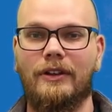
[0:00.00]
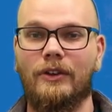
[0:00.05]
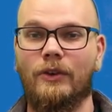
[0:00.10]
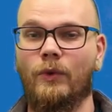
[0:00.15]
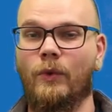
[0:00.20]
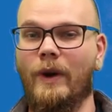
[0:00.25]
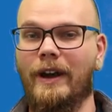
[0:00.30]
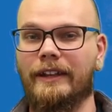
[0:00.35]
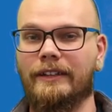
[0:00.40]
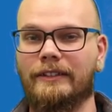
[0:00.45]

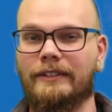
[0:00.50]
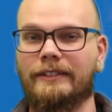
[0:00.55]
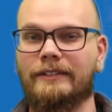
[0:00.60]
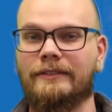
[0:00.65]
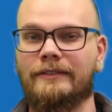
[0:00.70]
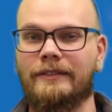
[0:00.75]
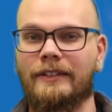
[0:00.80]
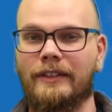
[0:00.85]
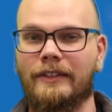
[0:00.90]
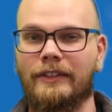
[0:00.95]
Quietly,
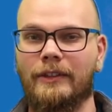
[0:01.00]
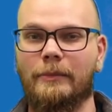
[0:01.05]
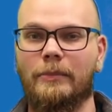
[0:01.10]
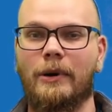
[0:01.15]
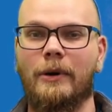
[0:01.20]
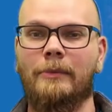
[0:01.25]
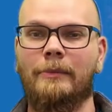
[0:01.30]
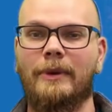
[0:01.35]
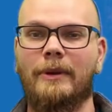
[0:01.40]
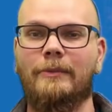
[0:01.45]
the
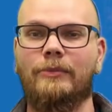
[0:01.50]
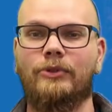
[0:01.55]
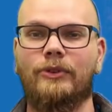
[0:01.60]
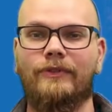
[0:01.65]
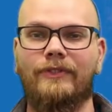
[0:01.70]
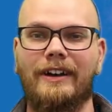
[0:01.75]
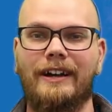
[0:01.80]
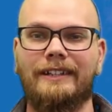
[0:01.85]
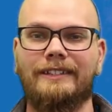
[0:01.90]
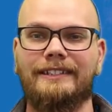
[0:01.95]
pump
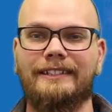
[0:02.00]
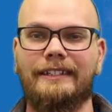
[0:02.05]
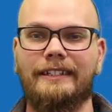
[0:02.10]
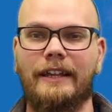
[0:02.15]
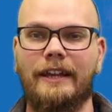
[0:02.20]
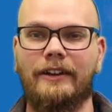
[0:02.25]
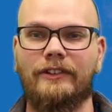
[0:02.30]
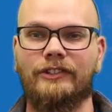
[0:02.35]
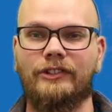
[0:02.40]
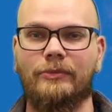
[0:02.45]
provides the
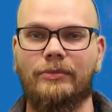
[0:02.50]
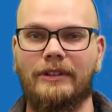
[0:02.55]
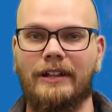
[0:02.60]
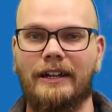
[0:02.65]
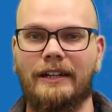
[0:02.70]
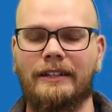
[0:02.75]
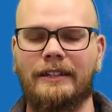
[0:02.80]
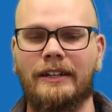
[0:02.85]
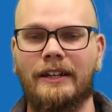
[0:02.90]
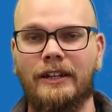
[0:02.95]
air
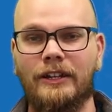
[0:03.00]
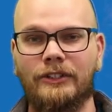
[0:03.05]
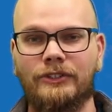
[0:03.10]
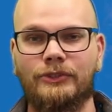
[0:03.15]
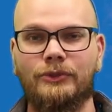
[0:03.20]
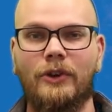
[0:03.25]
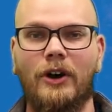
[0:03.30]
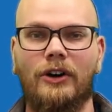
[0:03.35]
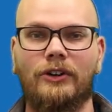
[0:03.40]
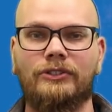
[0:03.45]
supply
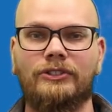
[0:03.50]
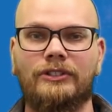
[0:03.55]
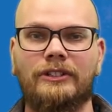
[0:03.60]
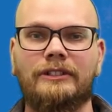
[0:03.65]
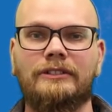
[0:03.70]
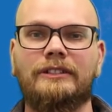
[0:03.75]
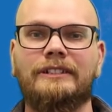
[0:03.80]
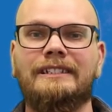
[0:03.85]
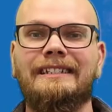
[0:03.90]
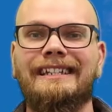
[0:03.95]
to
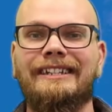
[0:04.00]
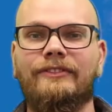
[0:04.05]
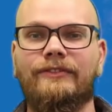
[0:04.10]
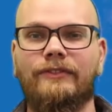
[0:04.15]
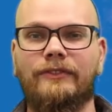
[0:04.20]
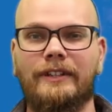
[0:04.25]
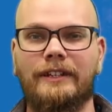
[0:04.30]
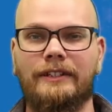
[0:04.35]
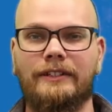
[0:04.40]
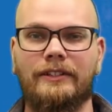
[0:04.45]
alternately
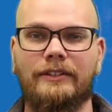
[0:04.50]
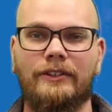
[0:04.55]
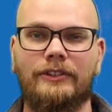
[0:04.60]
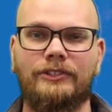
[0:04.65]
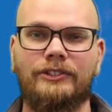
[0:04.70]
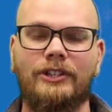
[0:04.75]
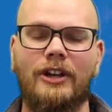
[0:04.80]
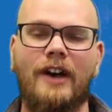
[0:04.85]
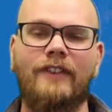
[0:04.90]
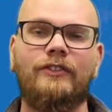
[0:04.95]
inflate the
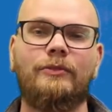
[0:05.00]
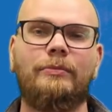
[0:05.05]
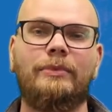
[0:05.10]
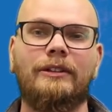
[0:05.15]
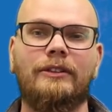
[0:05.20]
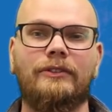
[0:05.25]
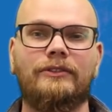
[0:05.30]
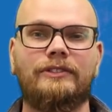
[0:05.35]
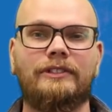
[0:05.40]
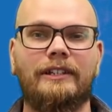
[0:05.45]
soft
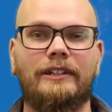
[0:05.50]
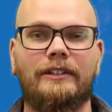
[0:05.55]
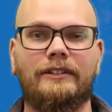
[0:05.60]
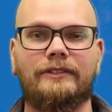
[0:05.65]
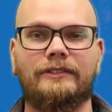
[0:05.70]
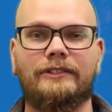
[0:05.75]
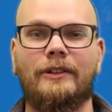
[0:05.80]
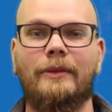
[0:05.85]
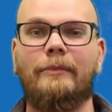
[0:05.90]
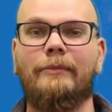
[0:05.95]
pillow
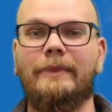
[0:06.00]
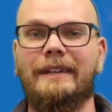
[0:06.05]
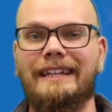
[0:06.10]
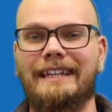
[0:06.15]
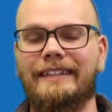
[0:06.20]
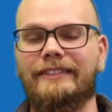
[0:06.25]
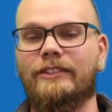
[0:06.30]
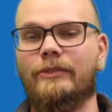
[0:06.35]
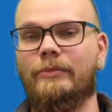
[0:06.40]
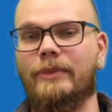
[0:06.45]
cells
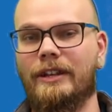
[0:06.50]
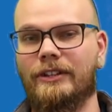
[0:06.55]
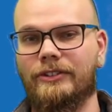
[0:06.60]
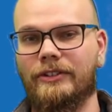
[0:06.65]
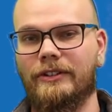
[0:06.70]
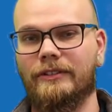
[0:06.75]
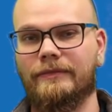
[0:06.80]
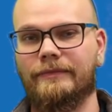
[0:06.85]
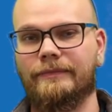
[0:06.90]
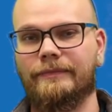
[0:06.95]
beneath the patient.